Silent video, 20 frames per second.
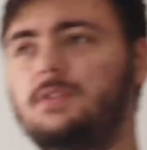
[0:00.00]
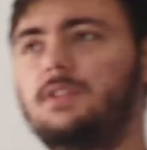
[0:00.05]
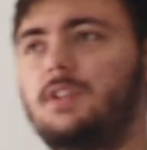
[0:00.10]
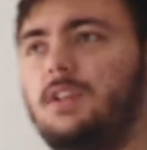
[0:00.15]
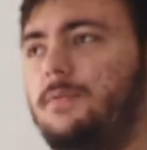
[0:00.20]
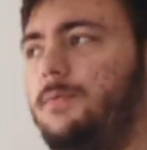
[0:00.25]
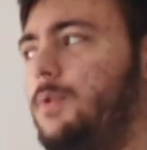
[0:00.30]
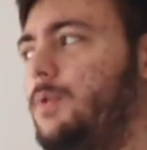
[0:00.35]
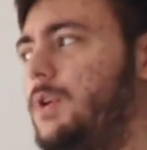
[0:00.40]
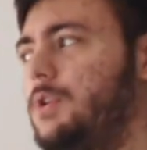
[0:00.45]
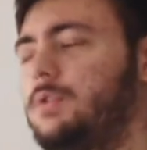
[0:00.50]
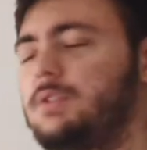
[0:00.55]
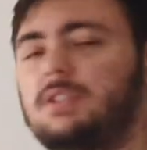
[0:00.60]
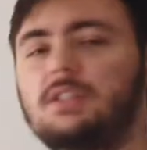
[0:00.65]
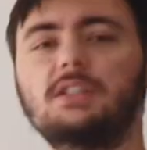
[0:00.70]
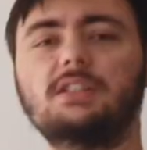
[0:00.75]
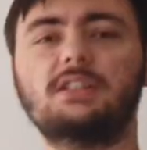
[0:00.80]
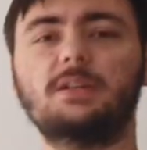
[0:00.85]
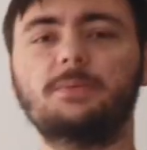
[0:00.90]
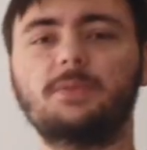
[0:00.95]
If you want to
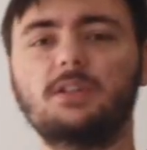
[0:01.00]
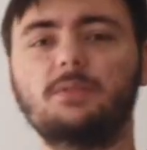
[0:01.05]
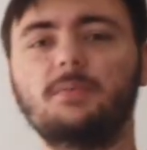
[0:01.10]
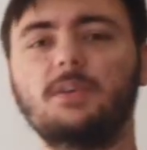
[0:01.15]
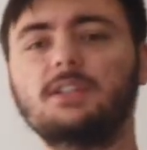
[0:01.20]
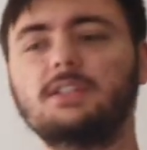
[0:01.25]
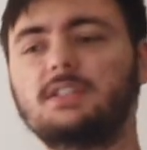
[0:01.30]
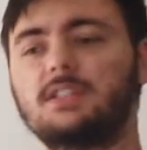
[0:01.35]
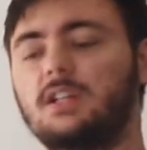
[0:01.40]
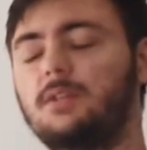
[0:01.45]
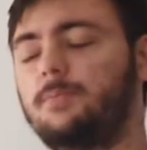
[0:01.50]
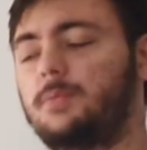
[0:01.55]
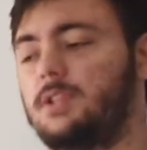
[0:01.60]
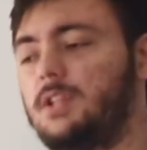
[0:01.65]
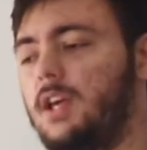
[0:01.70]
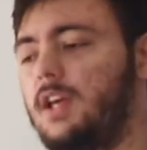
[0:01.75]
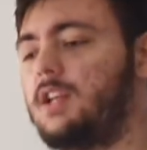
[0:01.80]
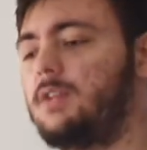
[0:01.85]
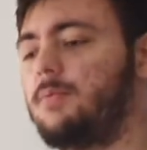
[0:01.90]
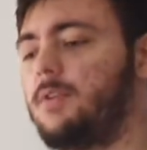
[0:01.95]
see something messed up
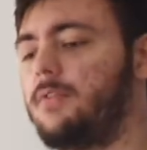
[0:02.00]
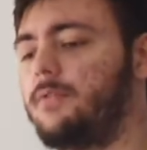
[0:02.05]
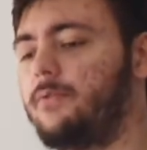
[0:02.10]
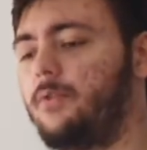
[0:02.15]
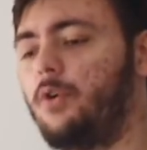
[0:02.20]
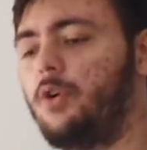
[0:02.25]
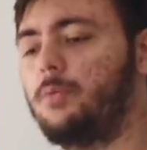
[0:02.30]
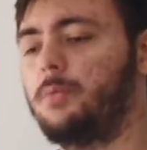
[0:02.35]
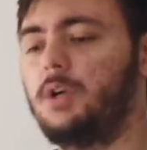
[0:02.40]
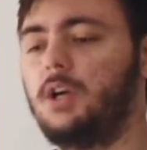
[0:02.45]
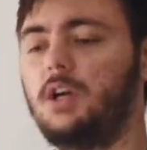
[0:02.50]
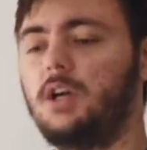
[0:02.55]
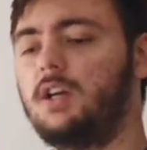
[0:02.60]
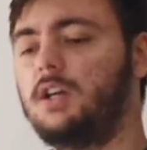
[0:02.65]
in anime form,